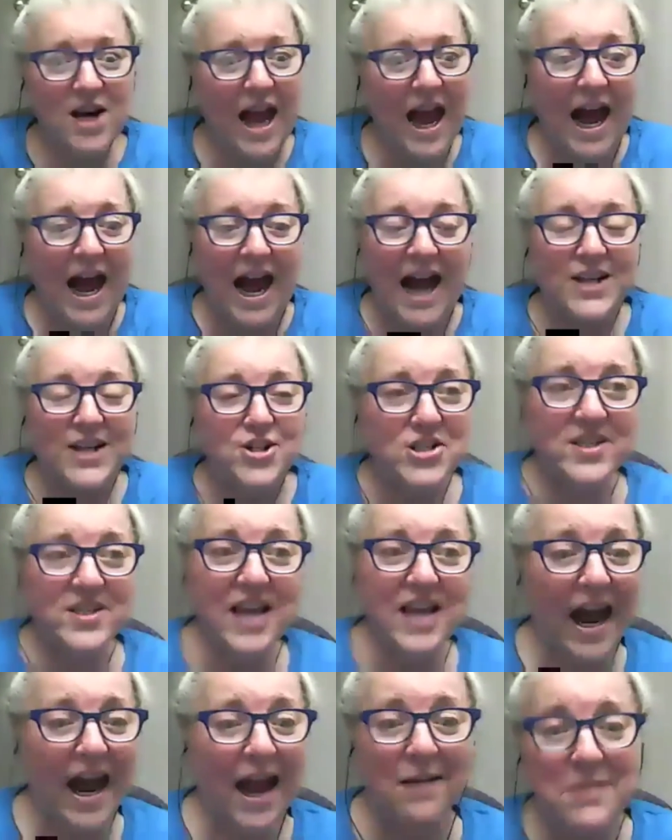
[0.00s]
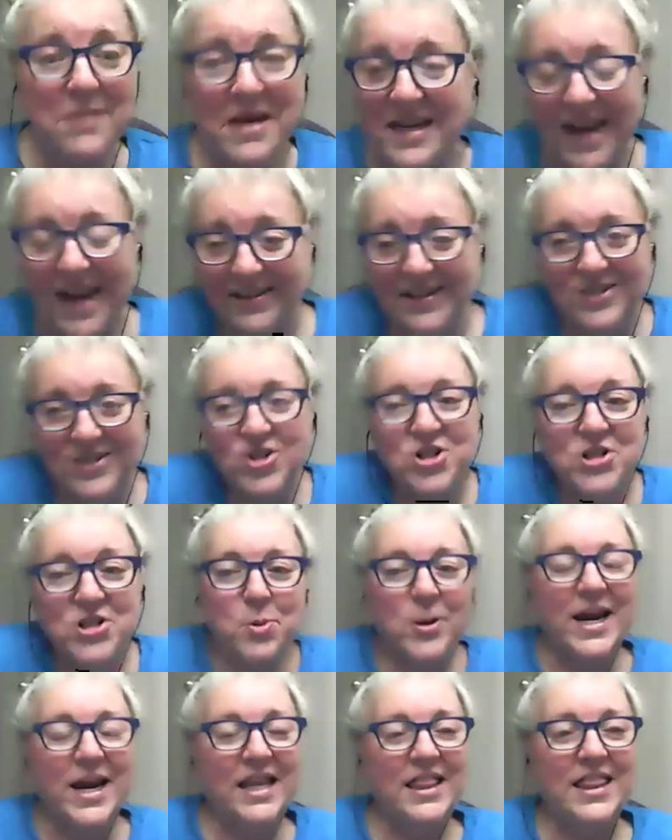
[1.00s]
I just, I mean, just when
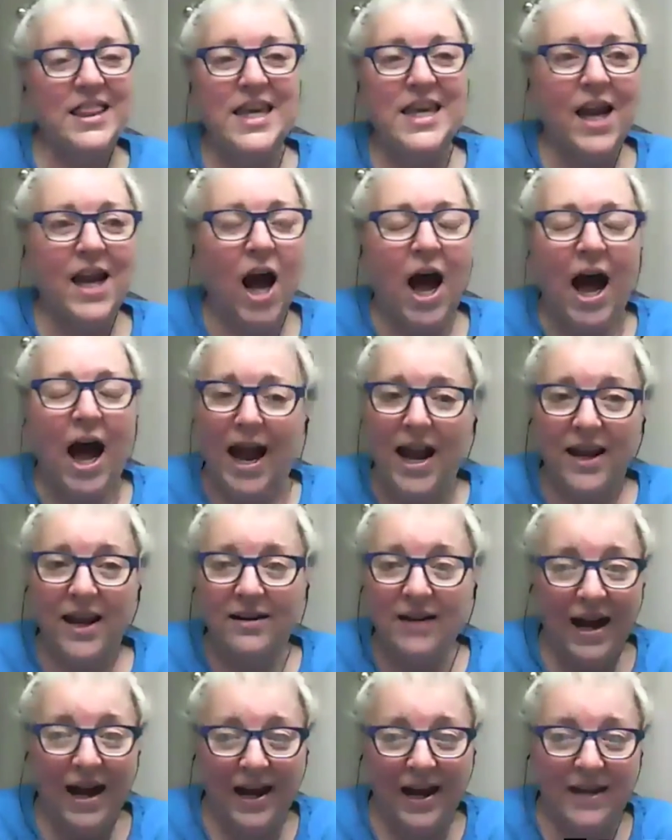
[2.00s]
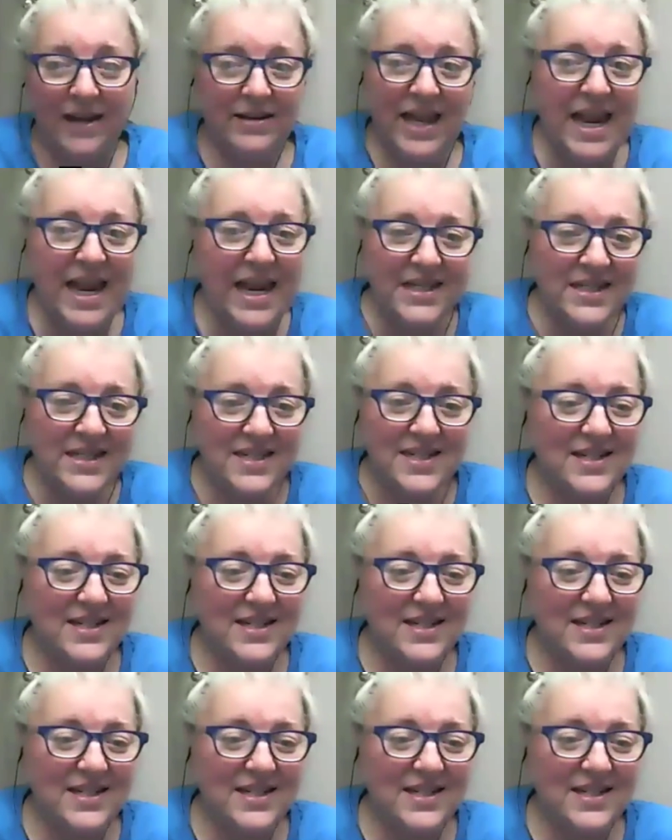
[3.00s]
I think I, I can't,